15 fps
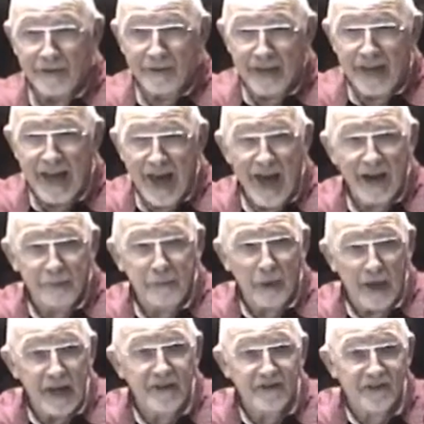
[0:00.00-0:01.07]
He had a
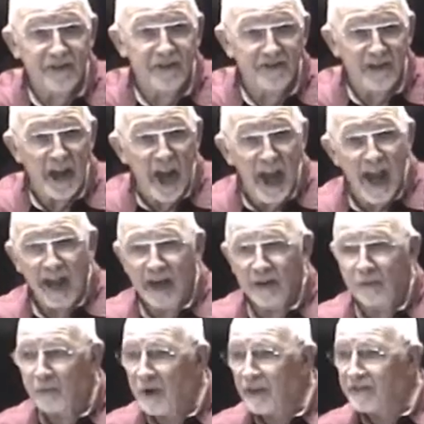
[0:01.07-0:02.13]
place to stay.
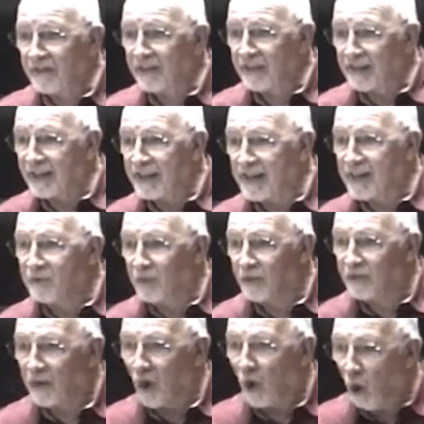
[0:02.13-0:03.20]
It wasn't that He
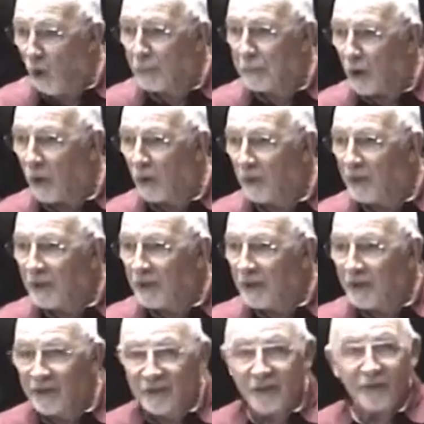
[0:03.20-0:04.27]
was a hobo
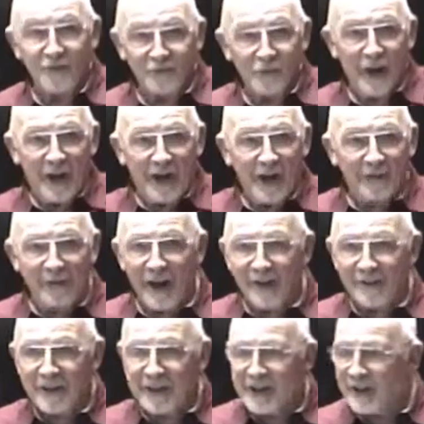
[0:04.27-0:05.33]
just running
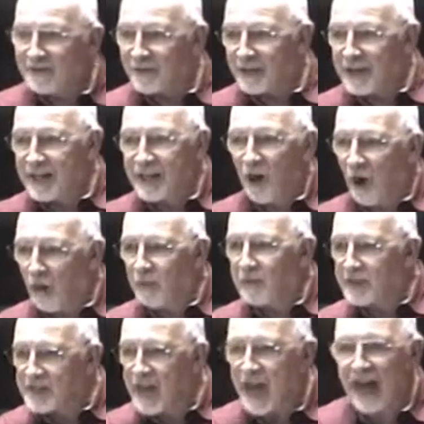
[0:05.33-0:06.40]
around the country. He
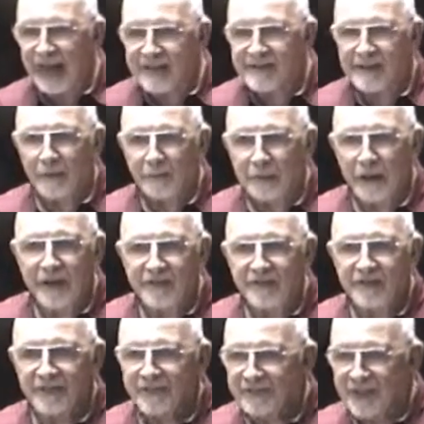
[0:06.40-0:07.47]
always had some place
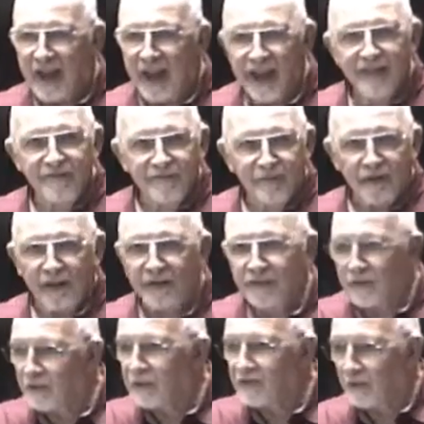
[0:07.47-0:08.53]
to stay, and
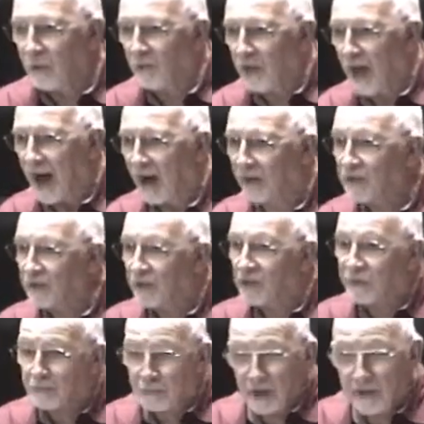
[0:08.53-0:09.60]
friends, or His own house, or
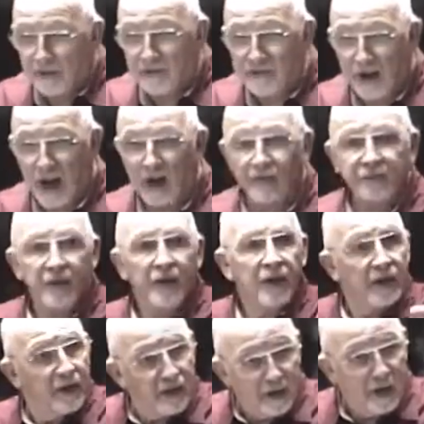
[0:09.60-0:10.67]
His mother's house.
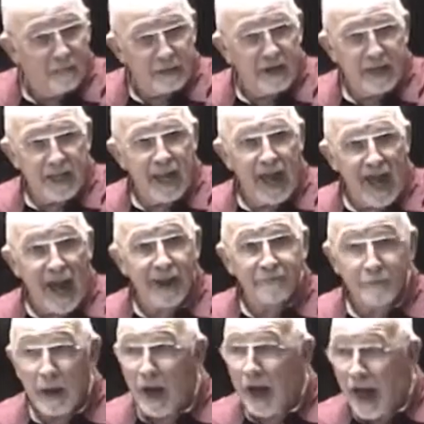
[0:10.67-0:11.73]
He
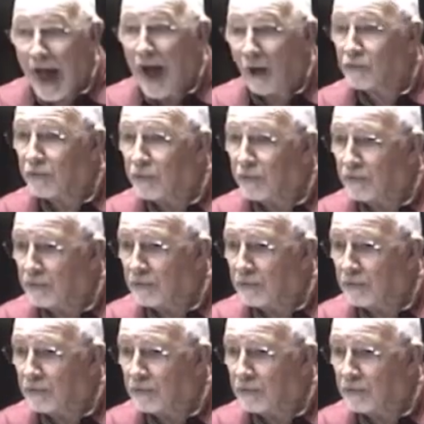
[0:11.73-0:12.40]
had a house.